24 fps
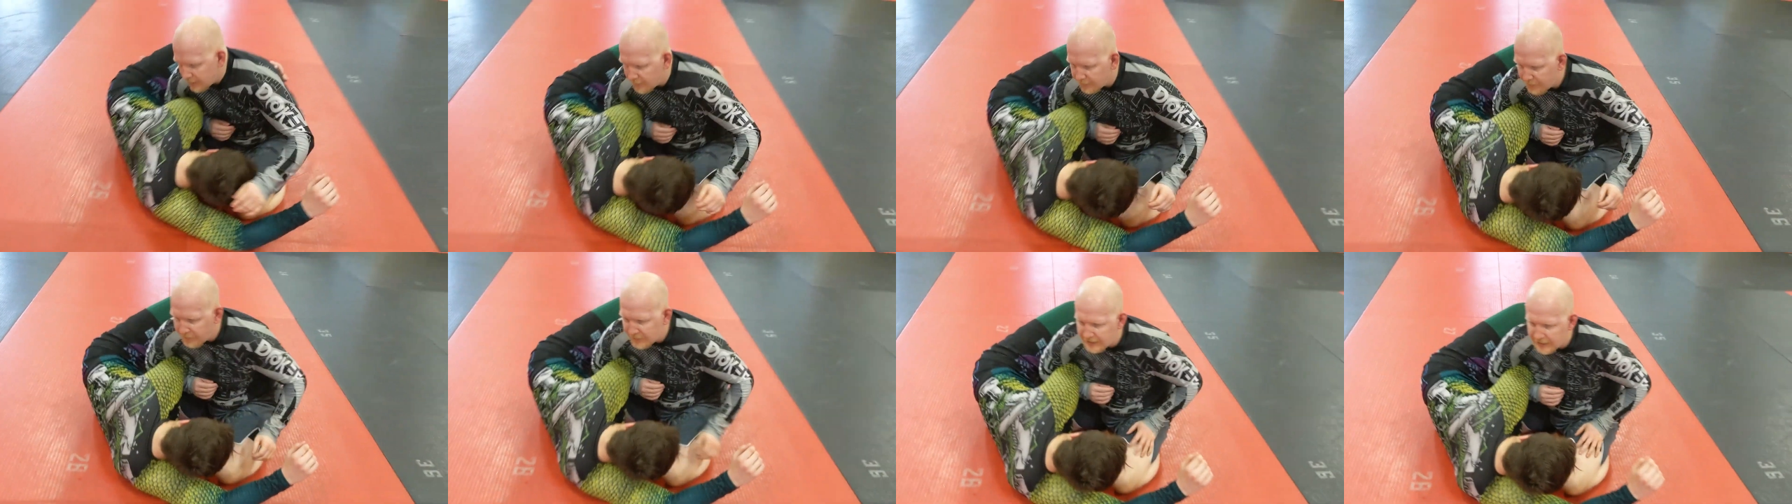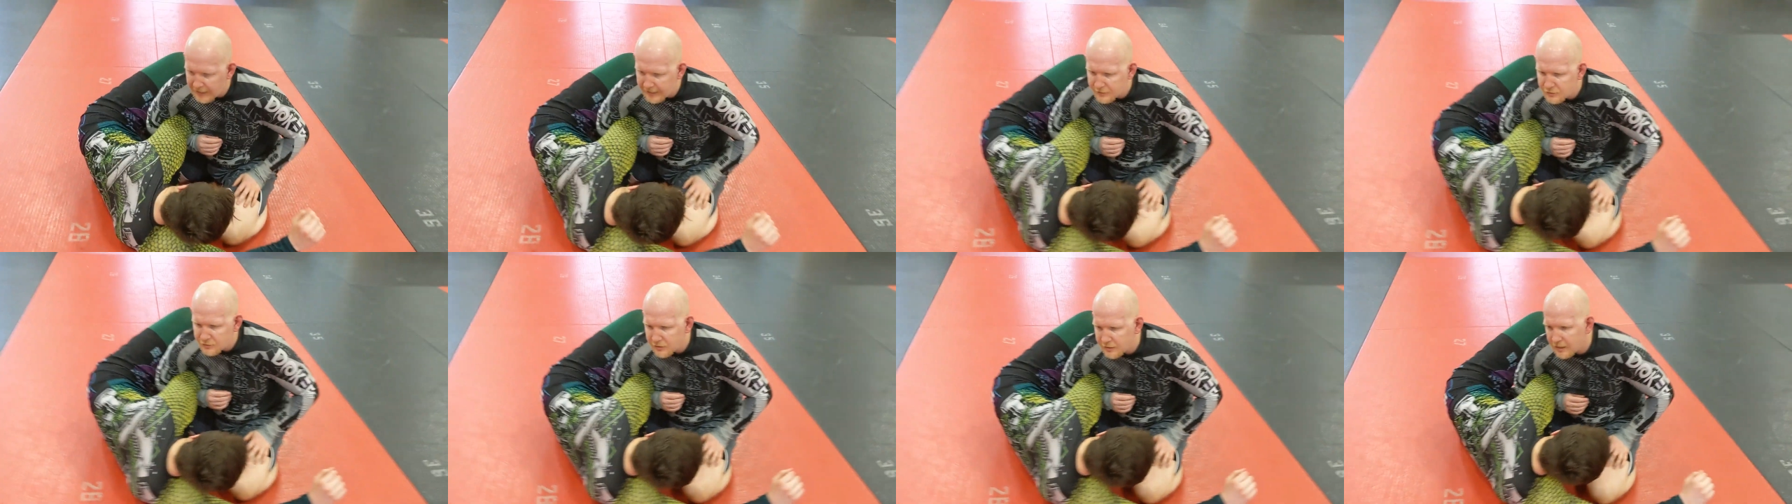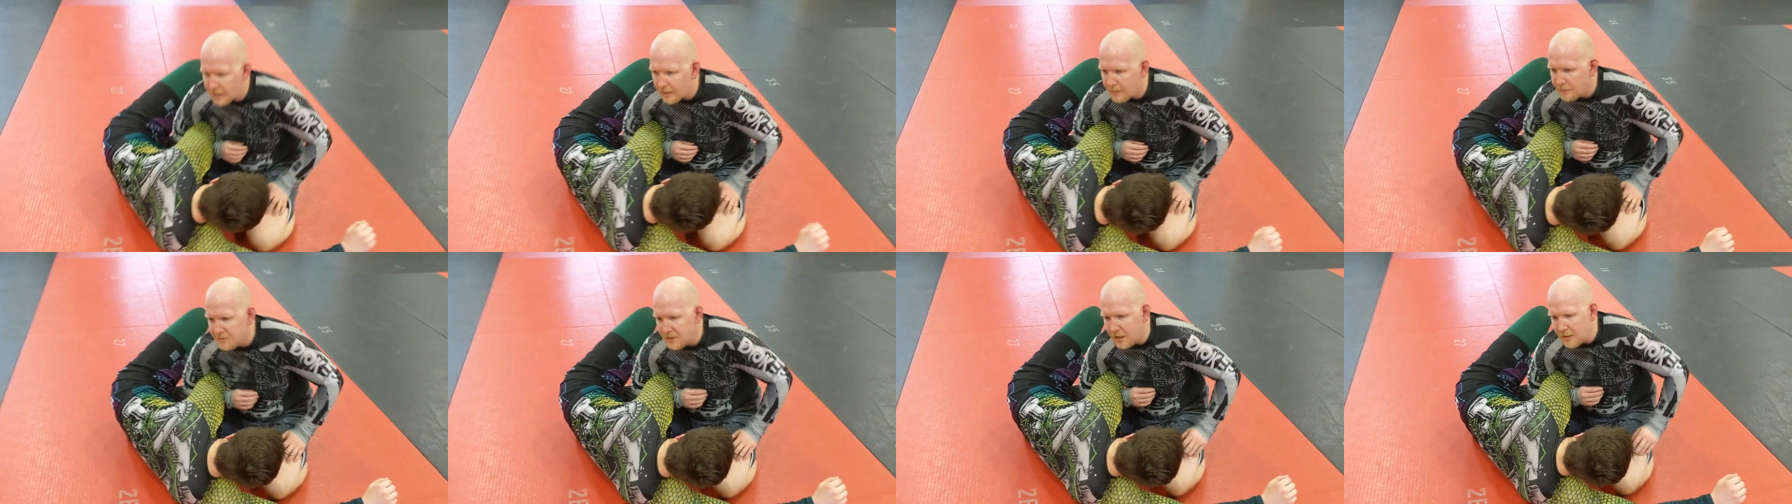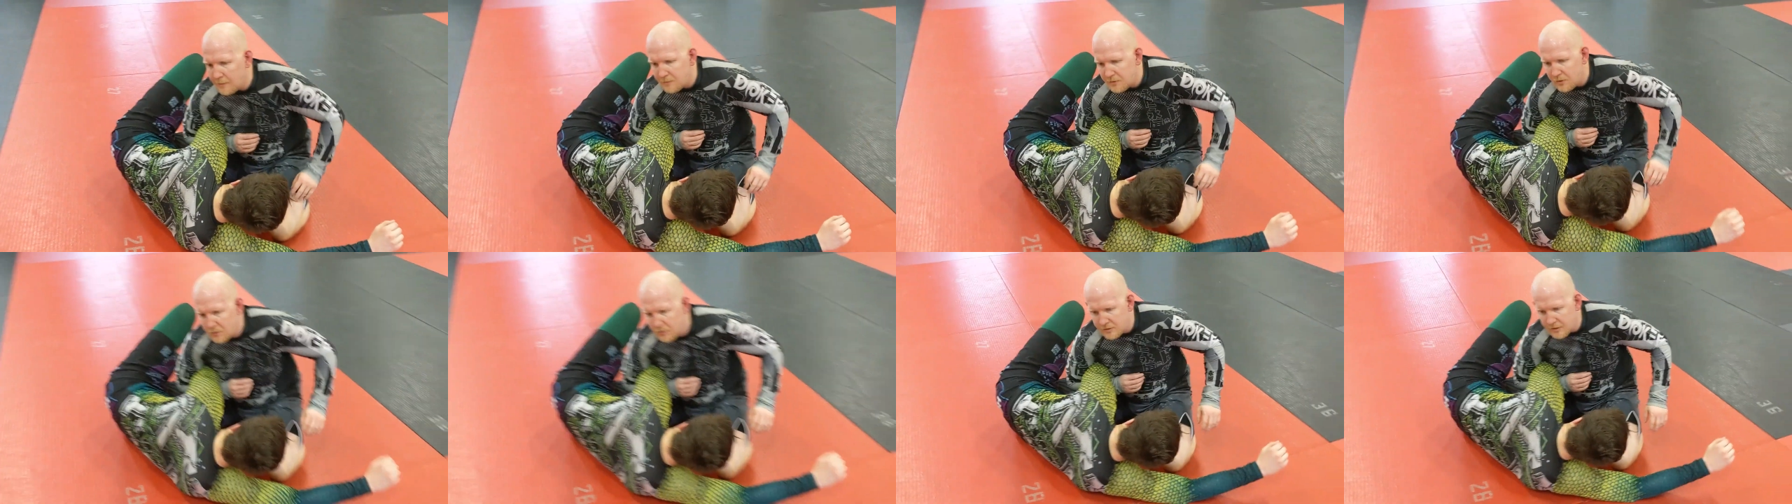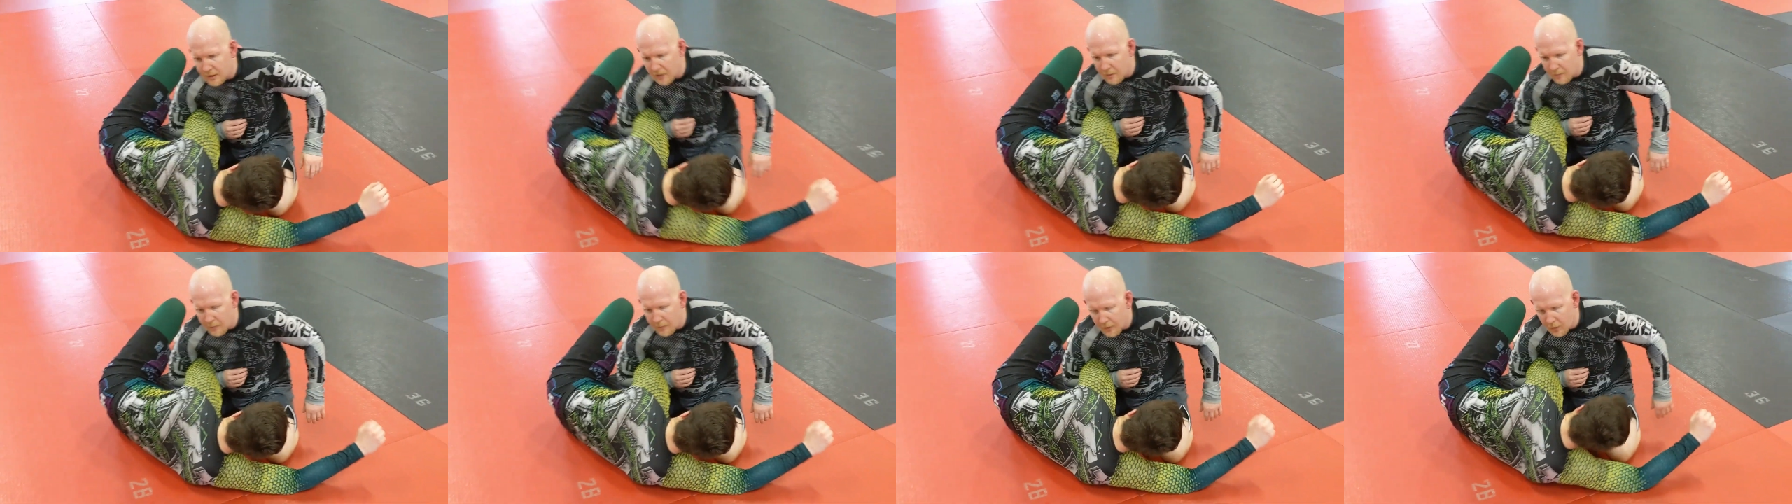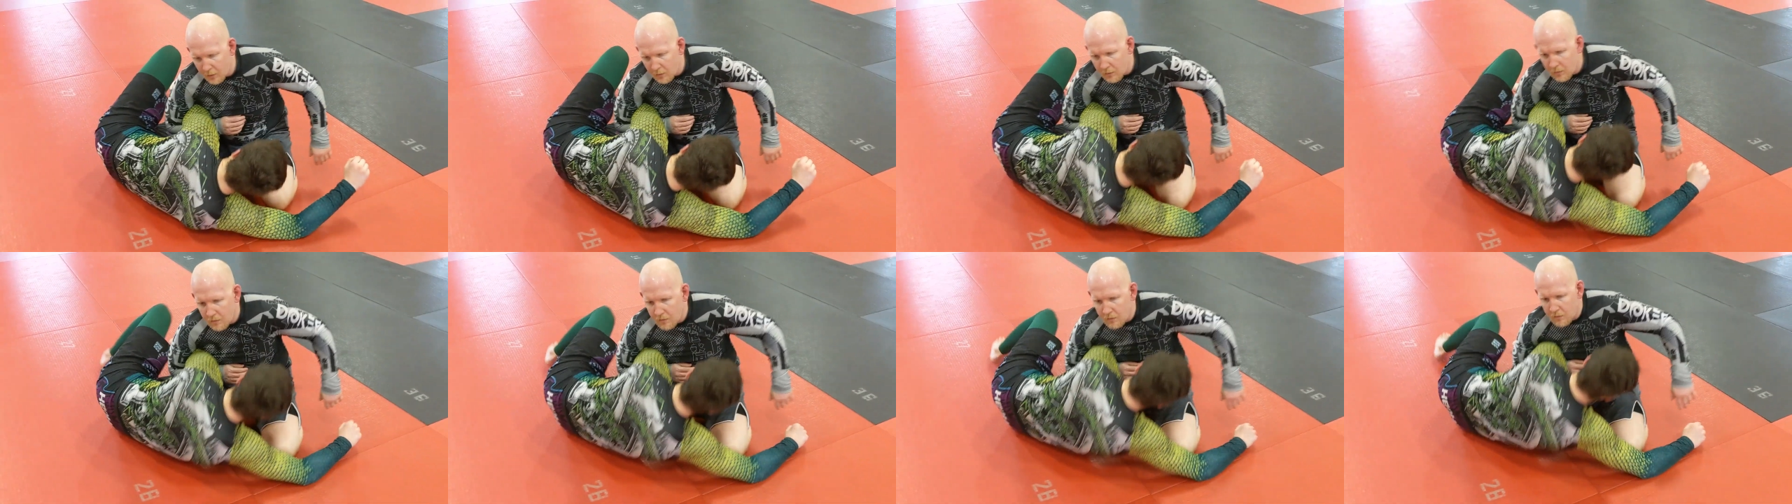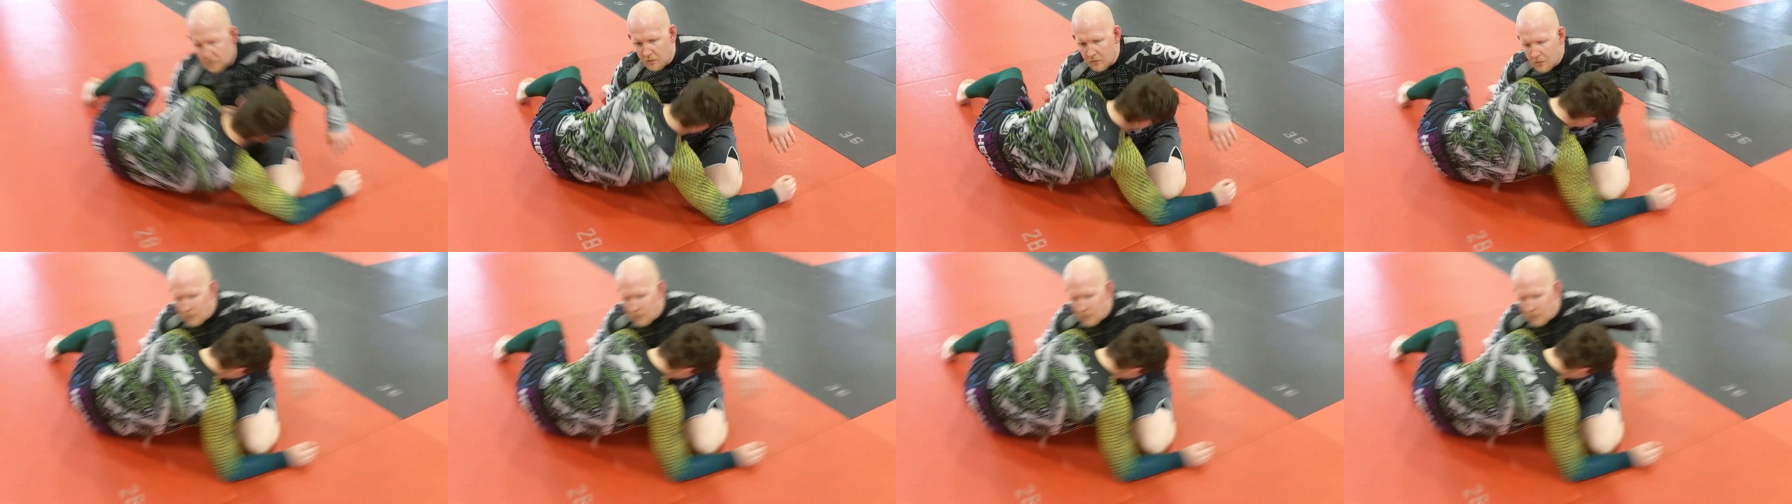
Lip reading: If he actually comes up to his elbow,